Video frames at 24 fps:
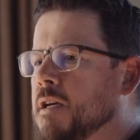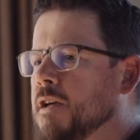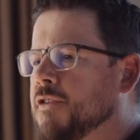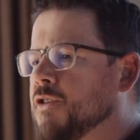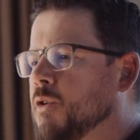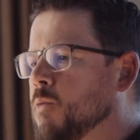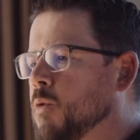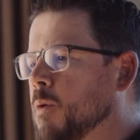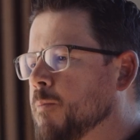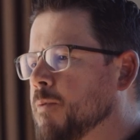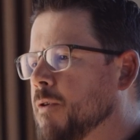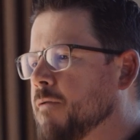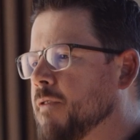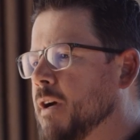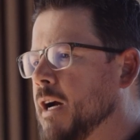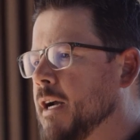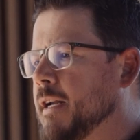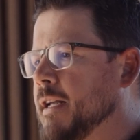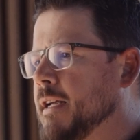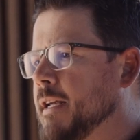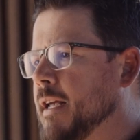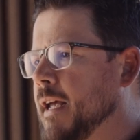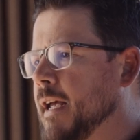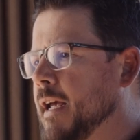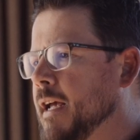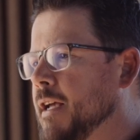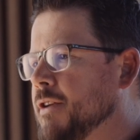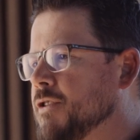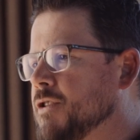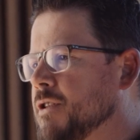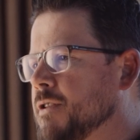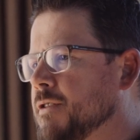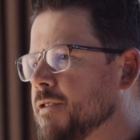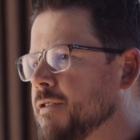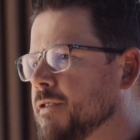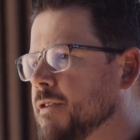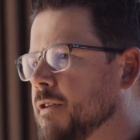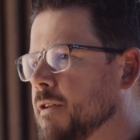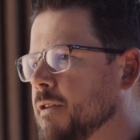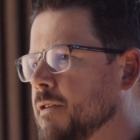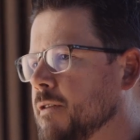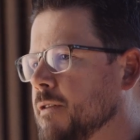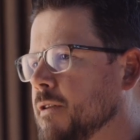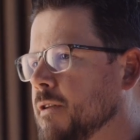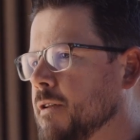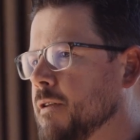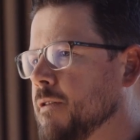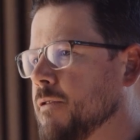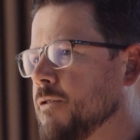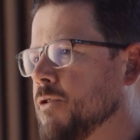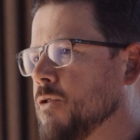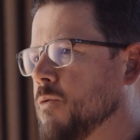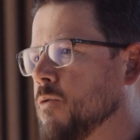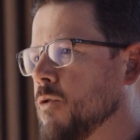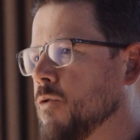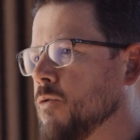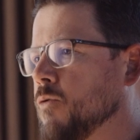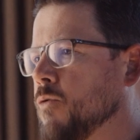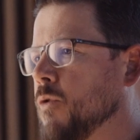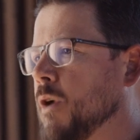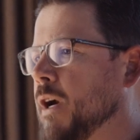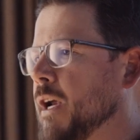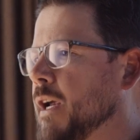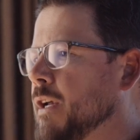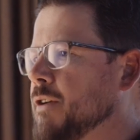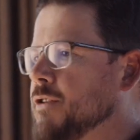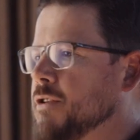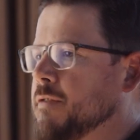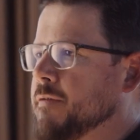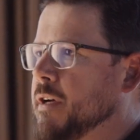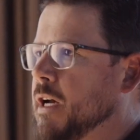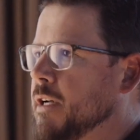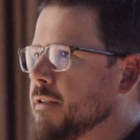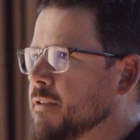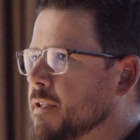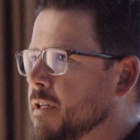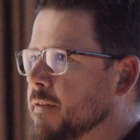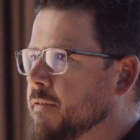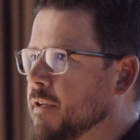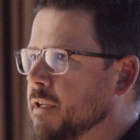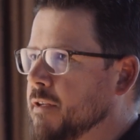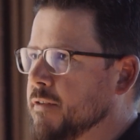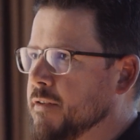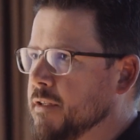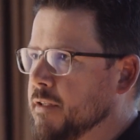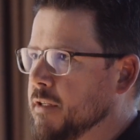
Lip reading: Yeah, so we're providing agents that do a range of activities.